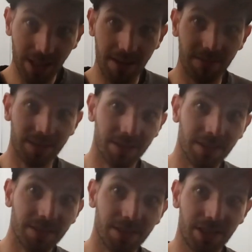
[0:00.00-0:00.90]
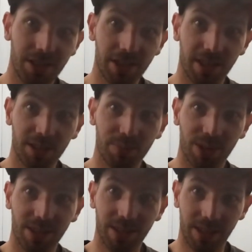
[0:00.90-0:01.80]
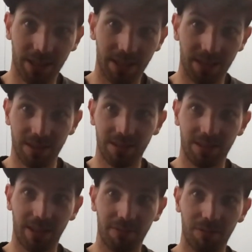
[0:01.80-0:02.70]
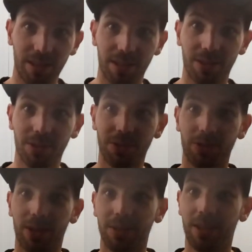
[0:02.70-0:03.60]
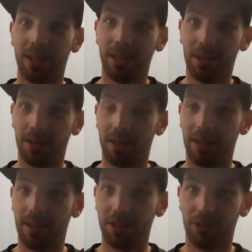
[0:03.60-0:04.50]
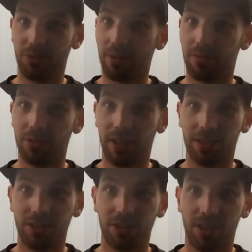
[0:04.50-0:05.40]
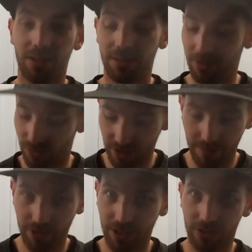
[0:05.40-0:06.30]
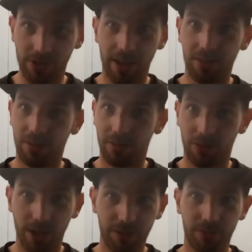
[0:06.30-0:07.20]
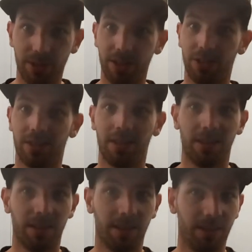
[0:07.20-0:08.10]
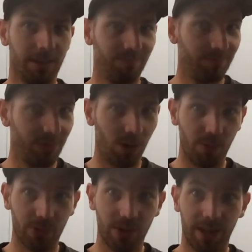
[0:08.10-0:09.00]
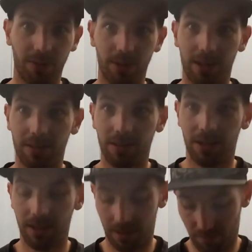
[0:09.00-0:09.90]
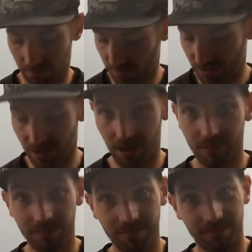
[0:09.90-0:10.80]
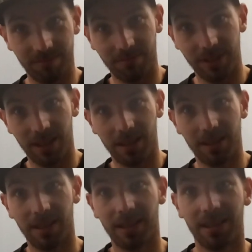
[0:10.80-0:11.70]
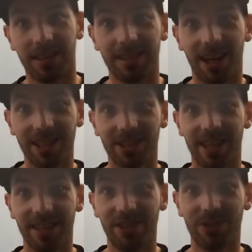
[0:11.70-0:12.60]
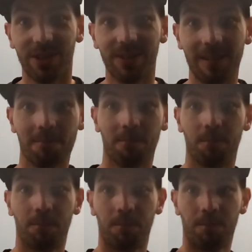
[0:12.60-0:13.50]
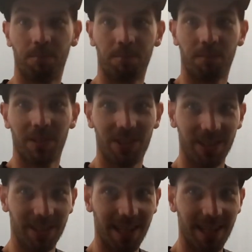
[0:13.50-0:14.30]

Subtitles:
yeah, the DJI Spark, definitely a cool drone as a travel gadget going. Camera is great, great footage, operating well. So nice and handy drone. See you